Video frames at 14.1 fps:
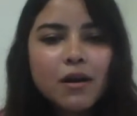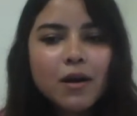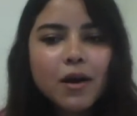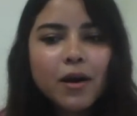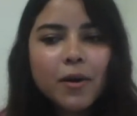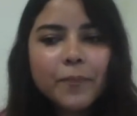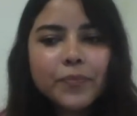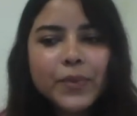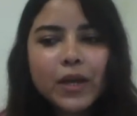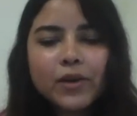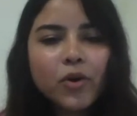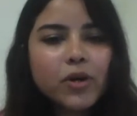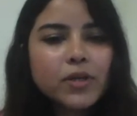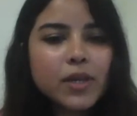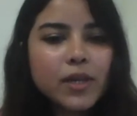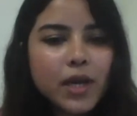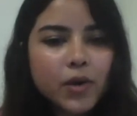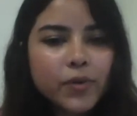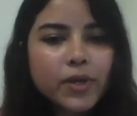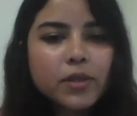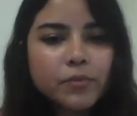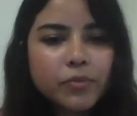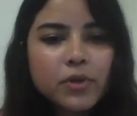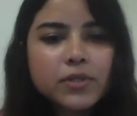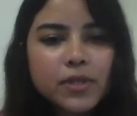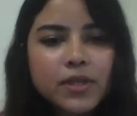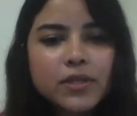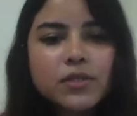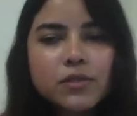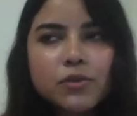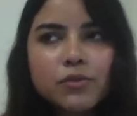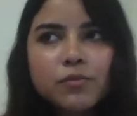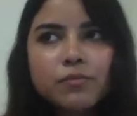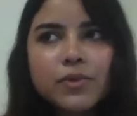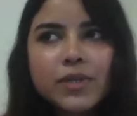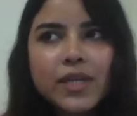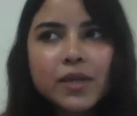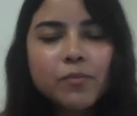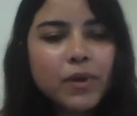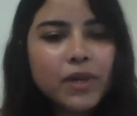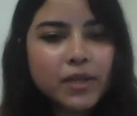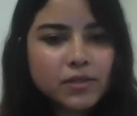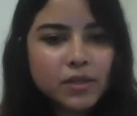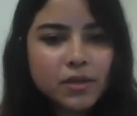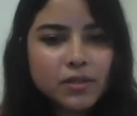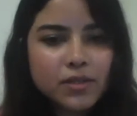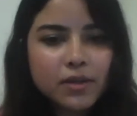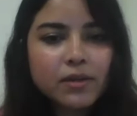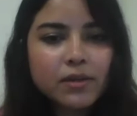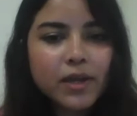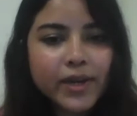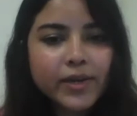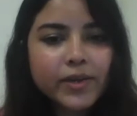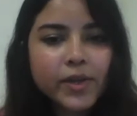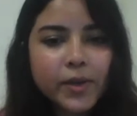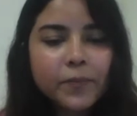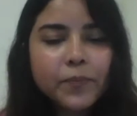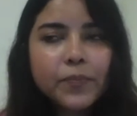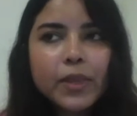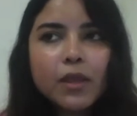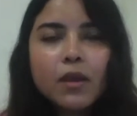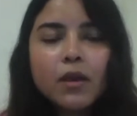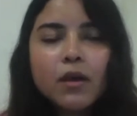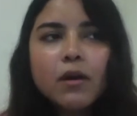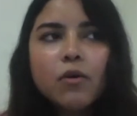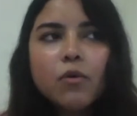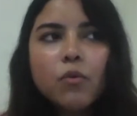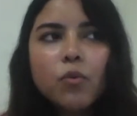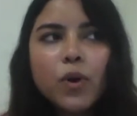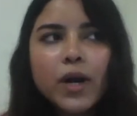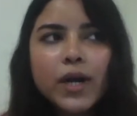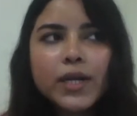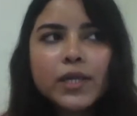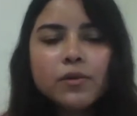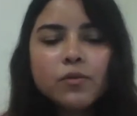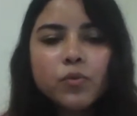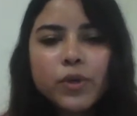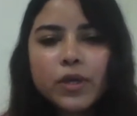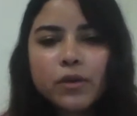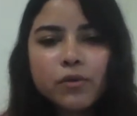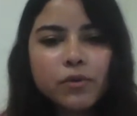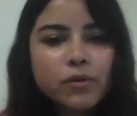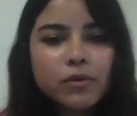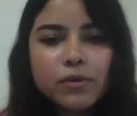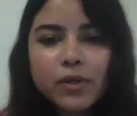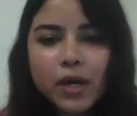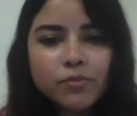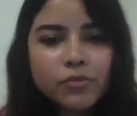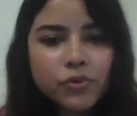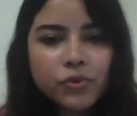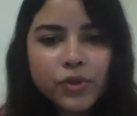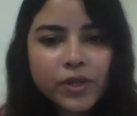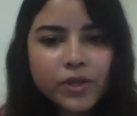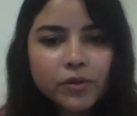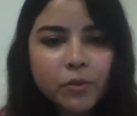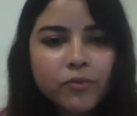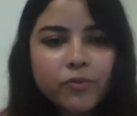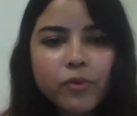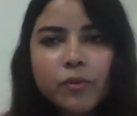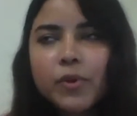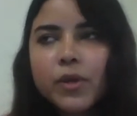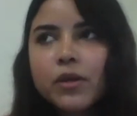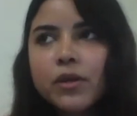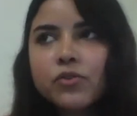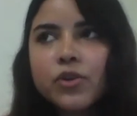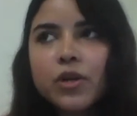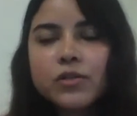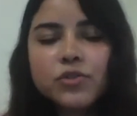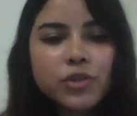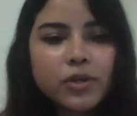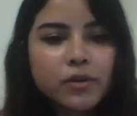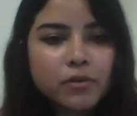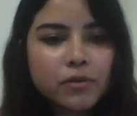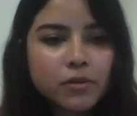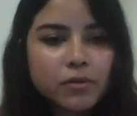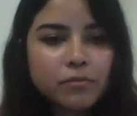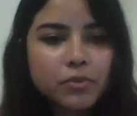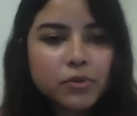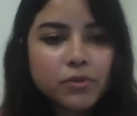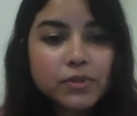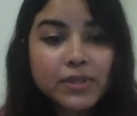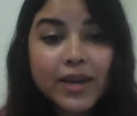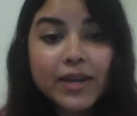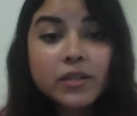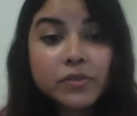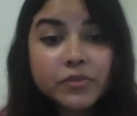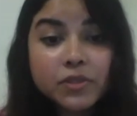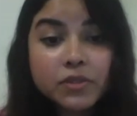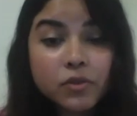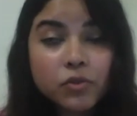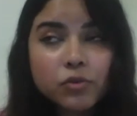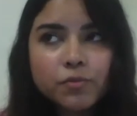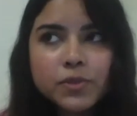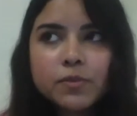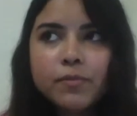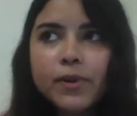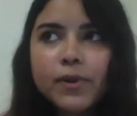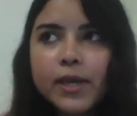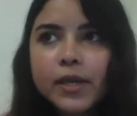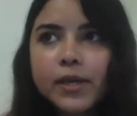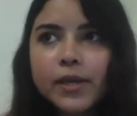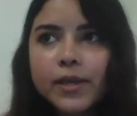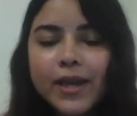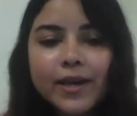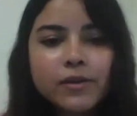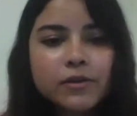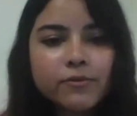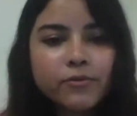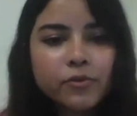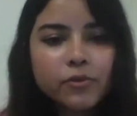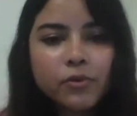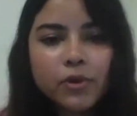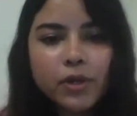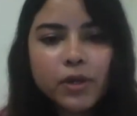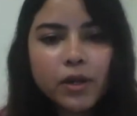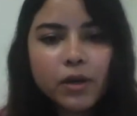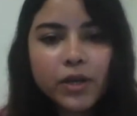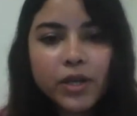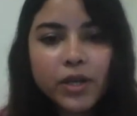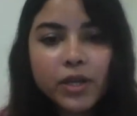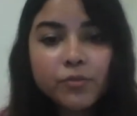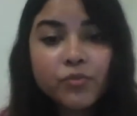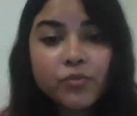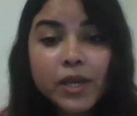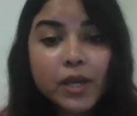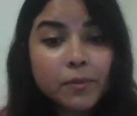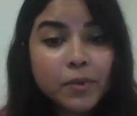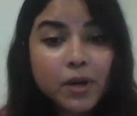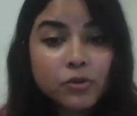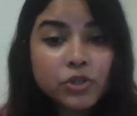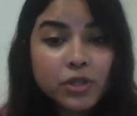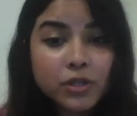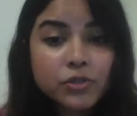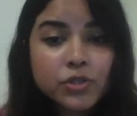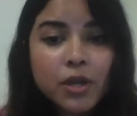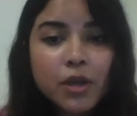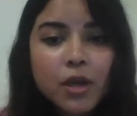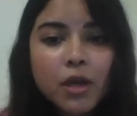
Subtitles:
are not allowing the process to take place in its entirety. While we, you know, come to read of women and transgender, you know, say activist groups playing an active role in bringing about change,